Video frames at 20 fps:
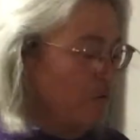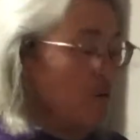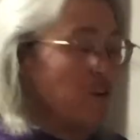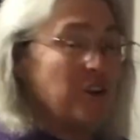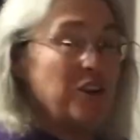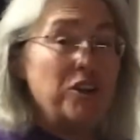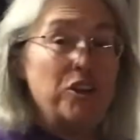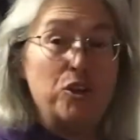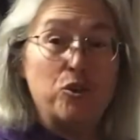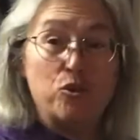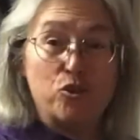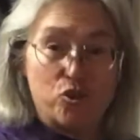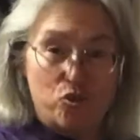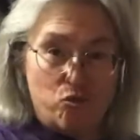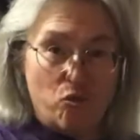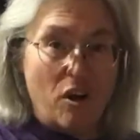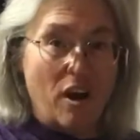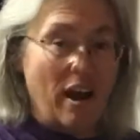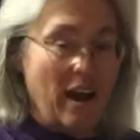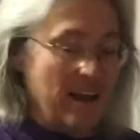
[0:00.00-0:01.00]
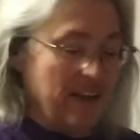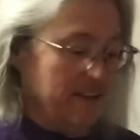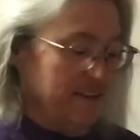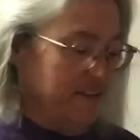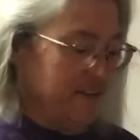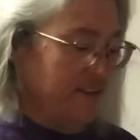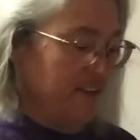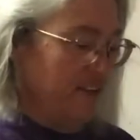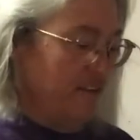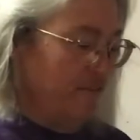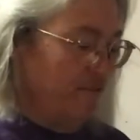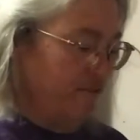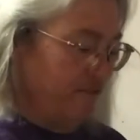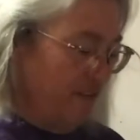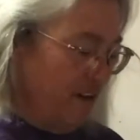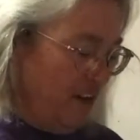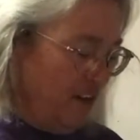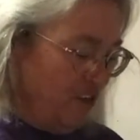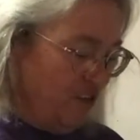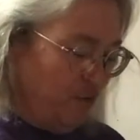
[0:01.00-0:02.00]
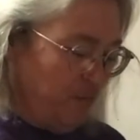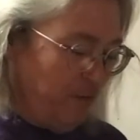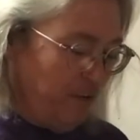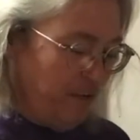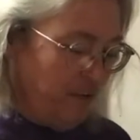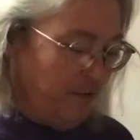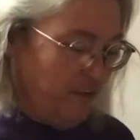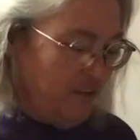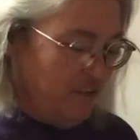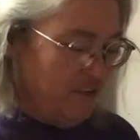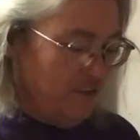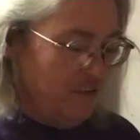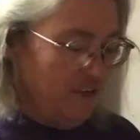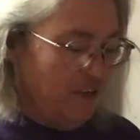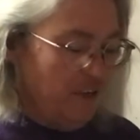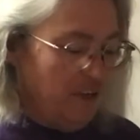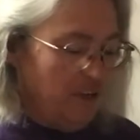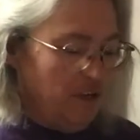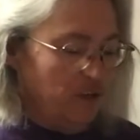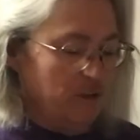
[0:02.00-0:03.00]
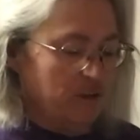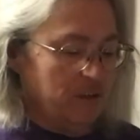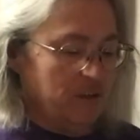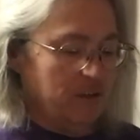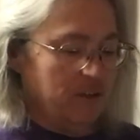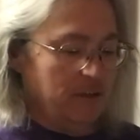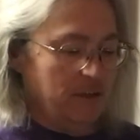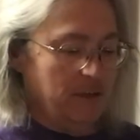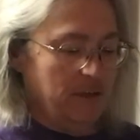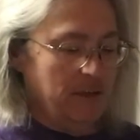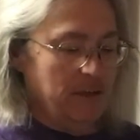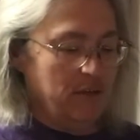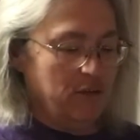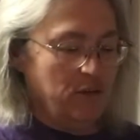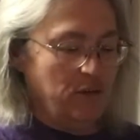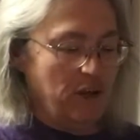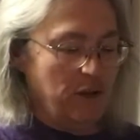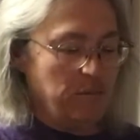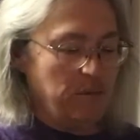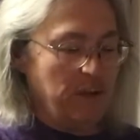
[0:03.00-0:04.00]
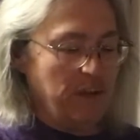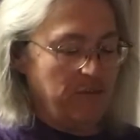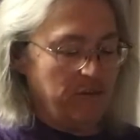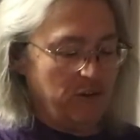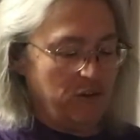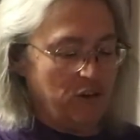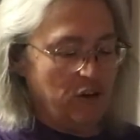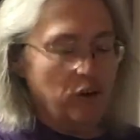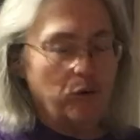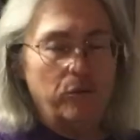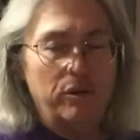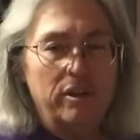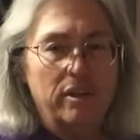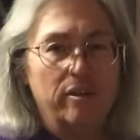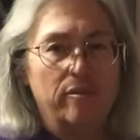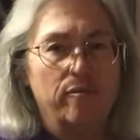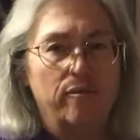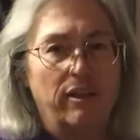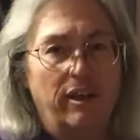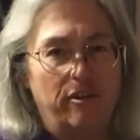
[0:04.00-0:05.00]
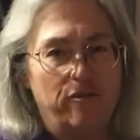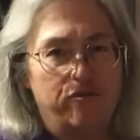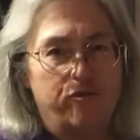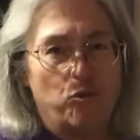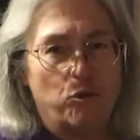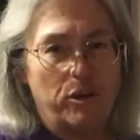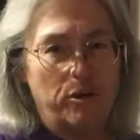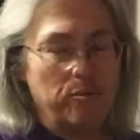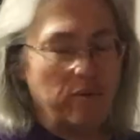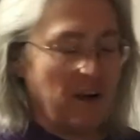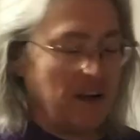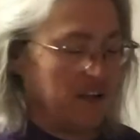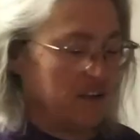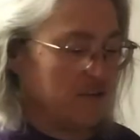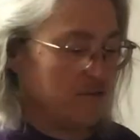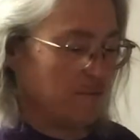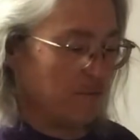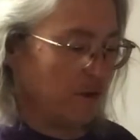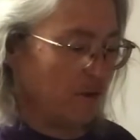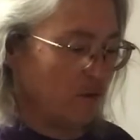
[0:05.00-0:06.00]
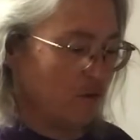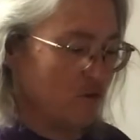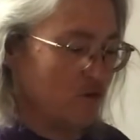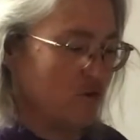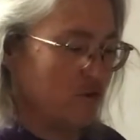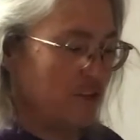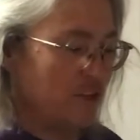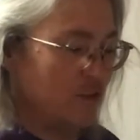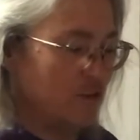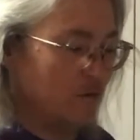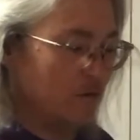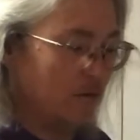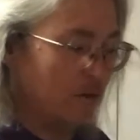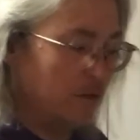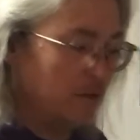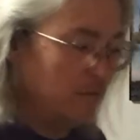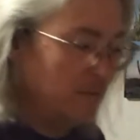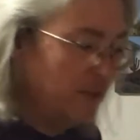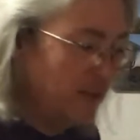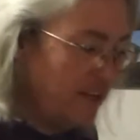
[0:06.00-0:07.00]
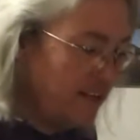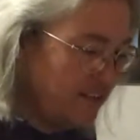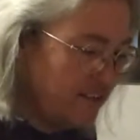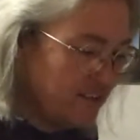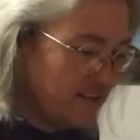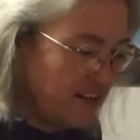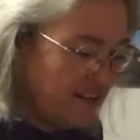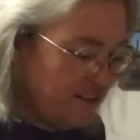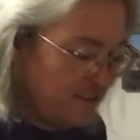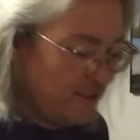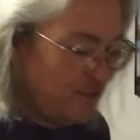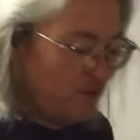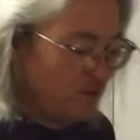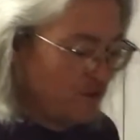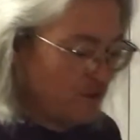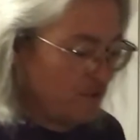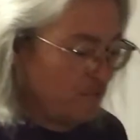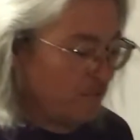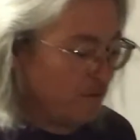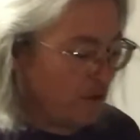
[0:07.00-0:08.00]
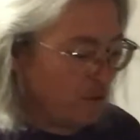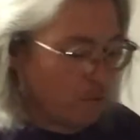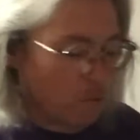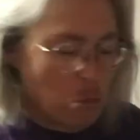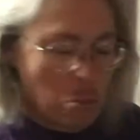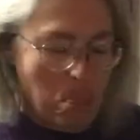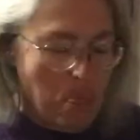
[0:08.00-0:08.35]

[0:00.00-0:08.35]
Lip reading: going to use dry instead of fresh, because I don't know how many of you know we live like 40 miles from the grocery store, and when I decide to do something,